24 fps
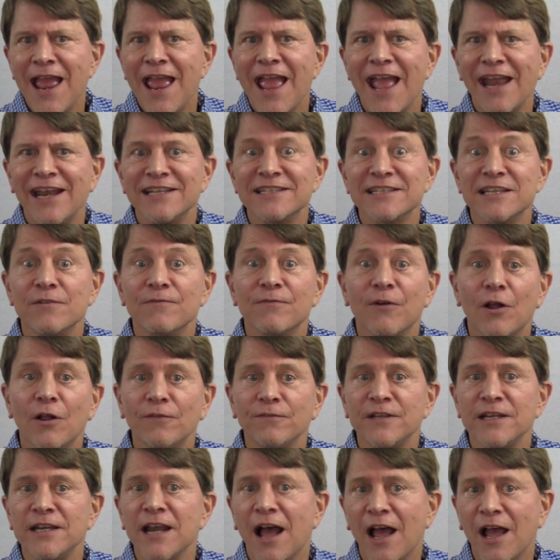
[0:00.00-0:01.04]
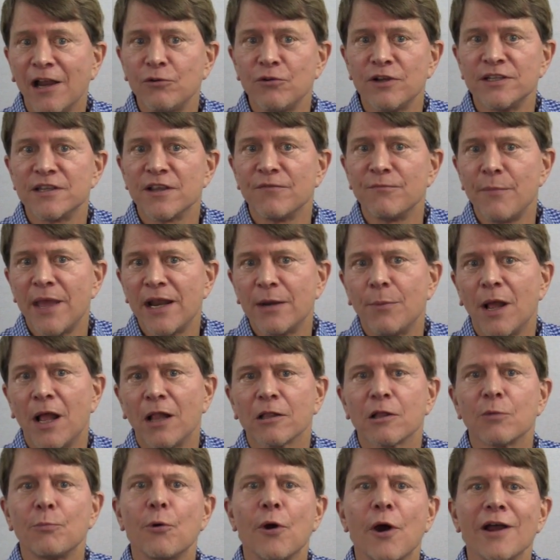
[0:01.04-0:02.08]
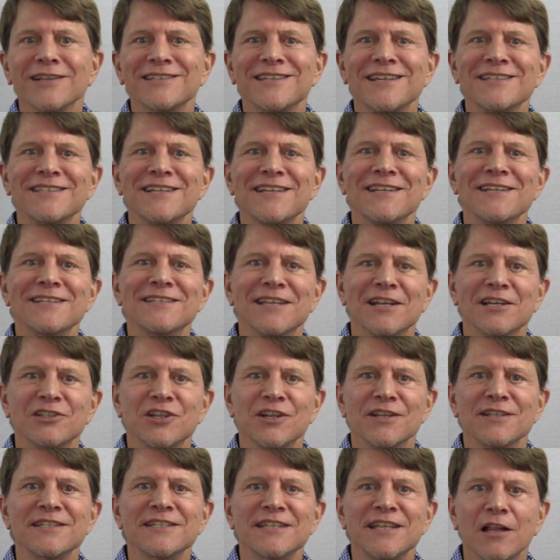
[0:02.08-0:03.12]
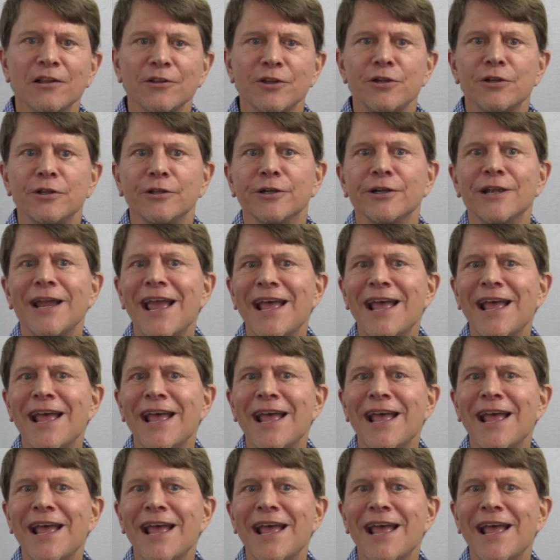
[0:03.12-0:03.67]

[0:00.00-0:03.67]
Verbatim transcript: and it's involved in hundreds of metabolic processes such as cellular